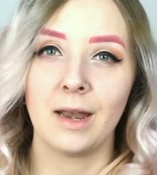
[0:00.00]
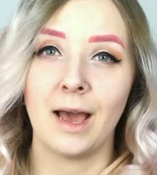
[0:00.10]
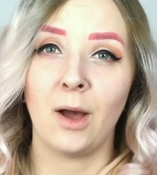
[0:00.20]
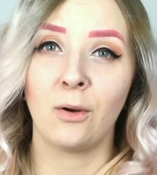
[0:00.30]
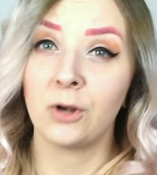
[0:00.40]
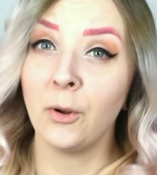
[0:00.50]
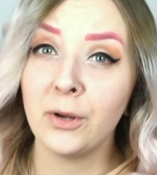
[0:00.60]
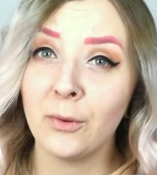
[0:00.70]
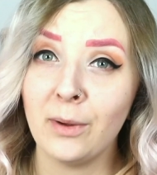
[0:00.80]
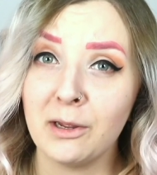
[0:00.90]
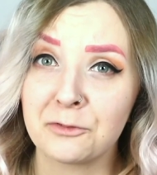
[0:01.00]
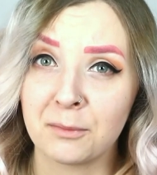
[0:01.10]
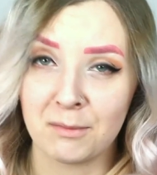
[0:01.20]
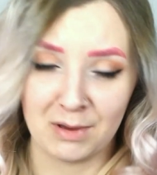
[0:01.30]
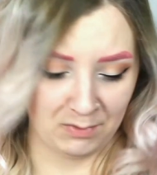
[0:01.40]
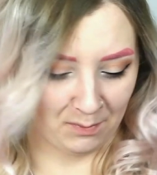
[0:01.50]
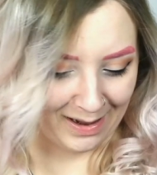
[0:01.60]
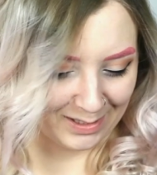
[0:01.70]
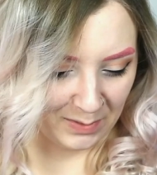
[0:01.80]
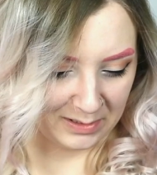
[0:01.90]
Now, going away from the meat
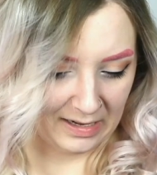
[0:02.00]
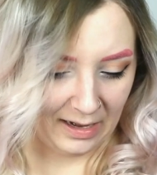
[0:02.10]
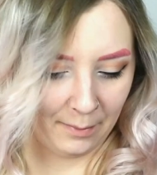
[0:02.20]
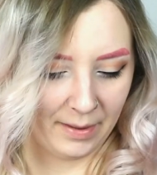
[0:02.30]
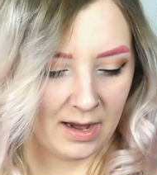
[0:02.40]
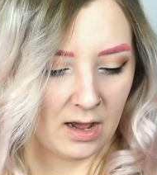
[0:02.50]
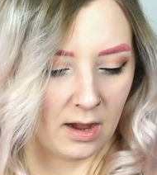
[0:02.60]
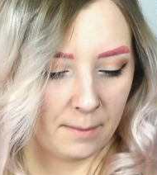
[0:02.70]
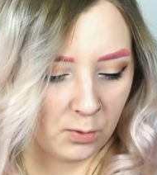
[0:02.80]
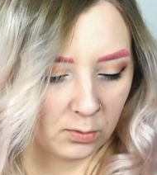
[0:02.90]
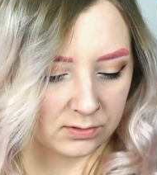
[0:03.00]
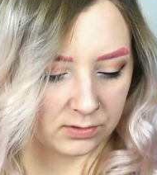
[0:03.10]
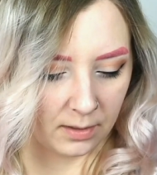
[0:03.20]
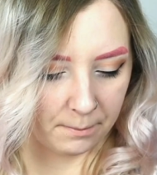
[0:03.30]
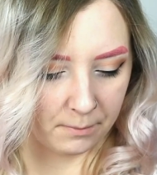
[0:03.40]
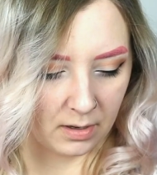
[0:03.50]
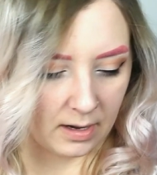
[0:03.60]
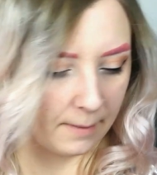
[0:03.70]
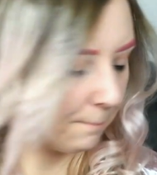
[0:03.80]
replacements a little bit, I bought some